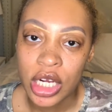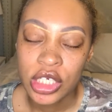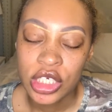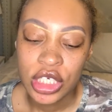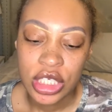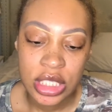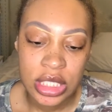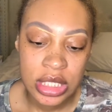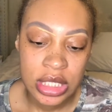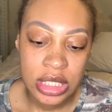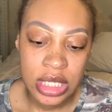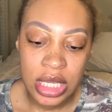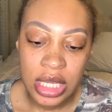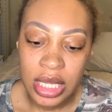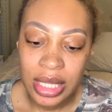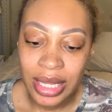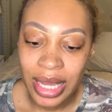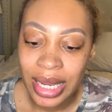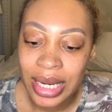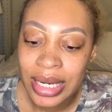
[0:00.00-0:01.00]
just
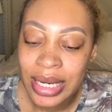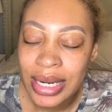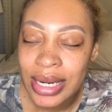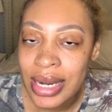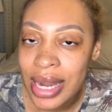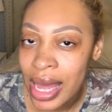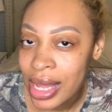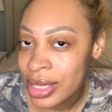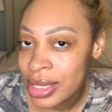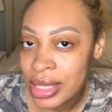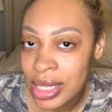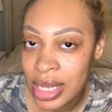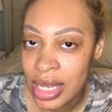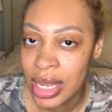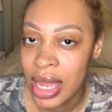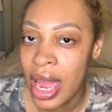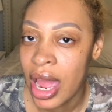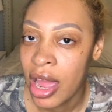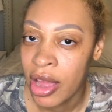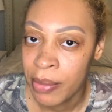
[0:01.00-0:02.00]
seeing that nothing
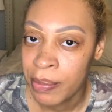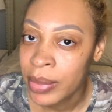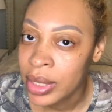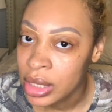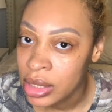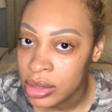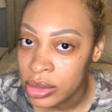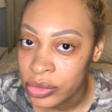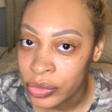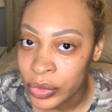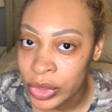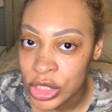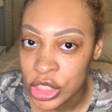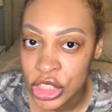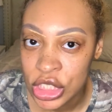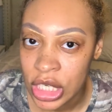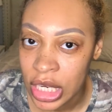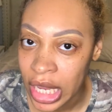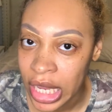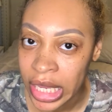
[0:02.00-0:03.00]
happened when
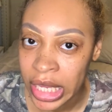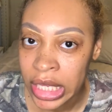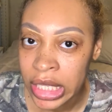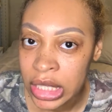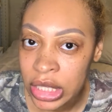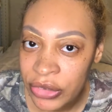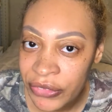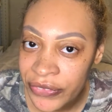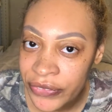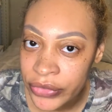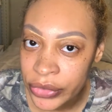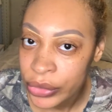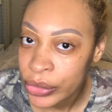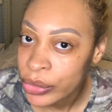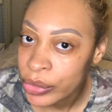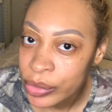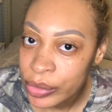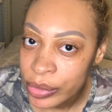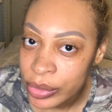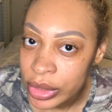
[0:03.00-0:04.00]
she ate the
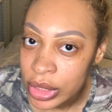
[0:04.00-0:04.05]
fruit.